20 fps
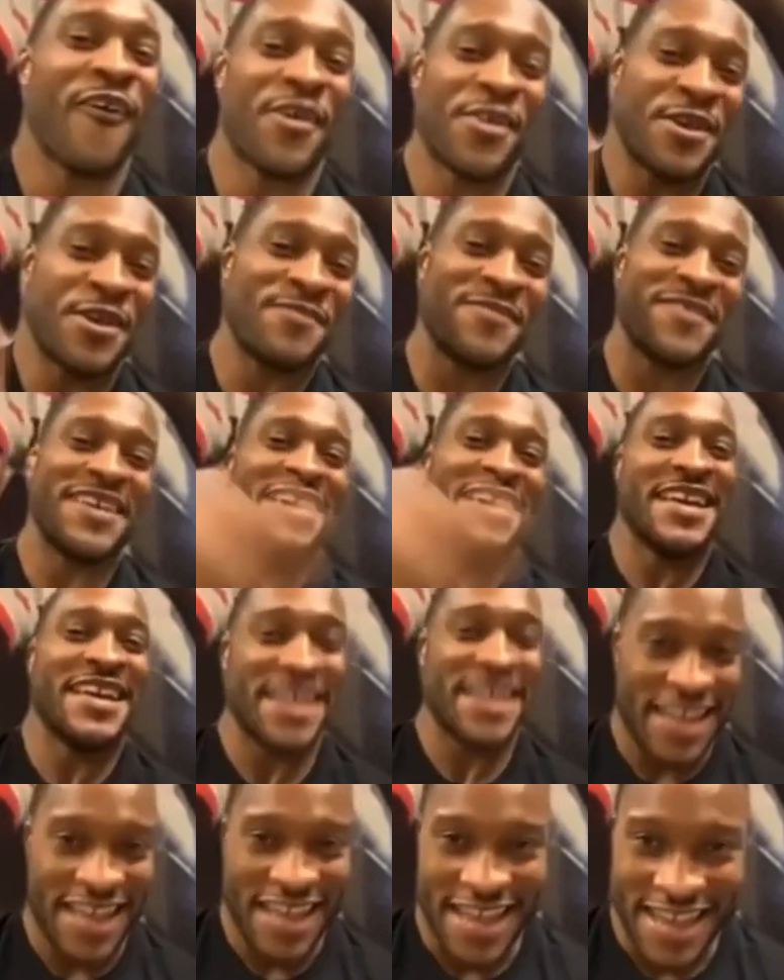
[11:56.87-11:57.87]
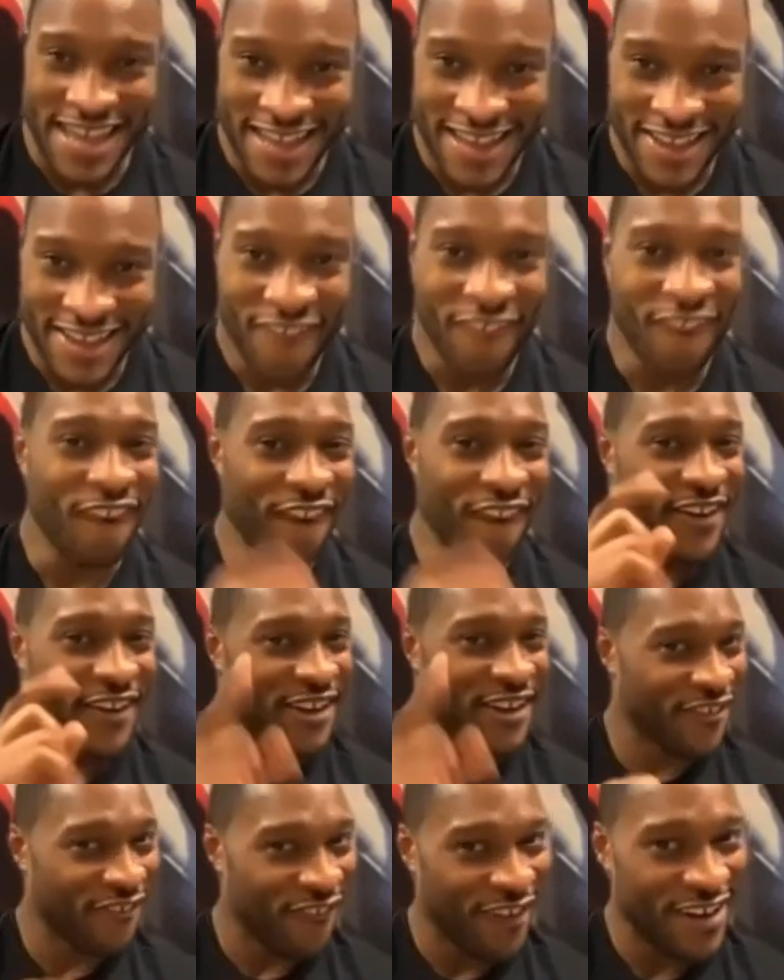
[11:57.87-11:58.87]
or them getting hit.
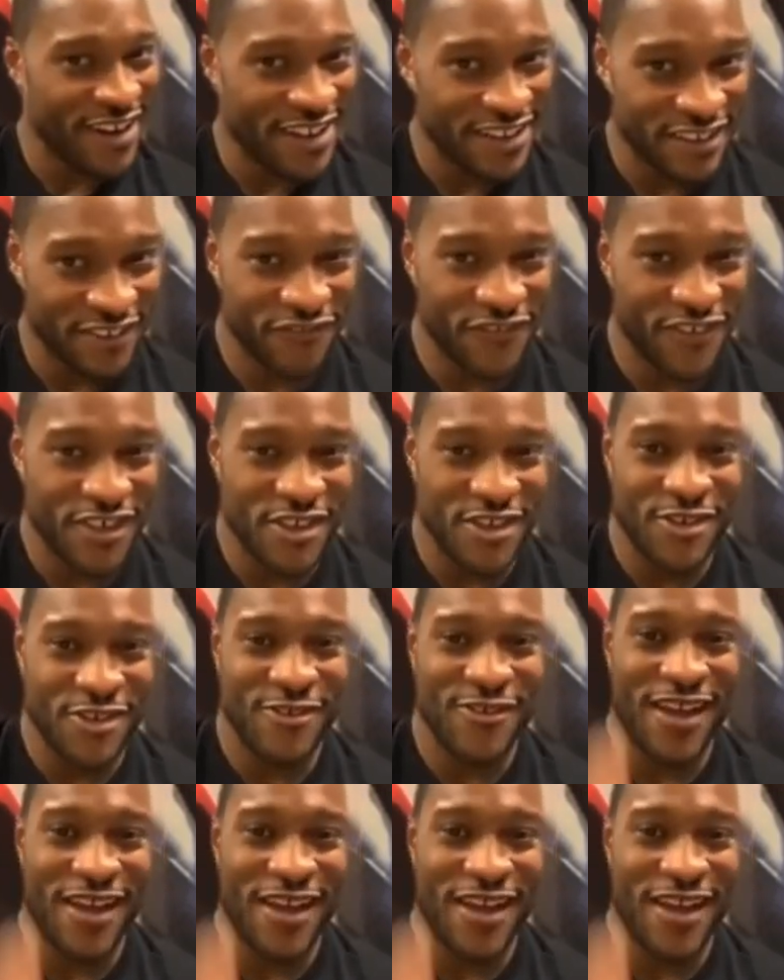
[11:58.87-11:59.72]
Which one is it for you,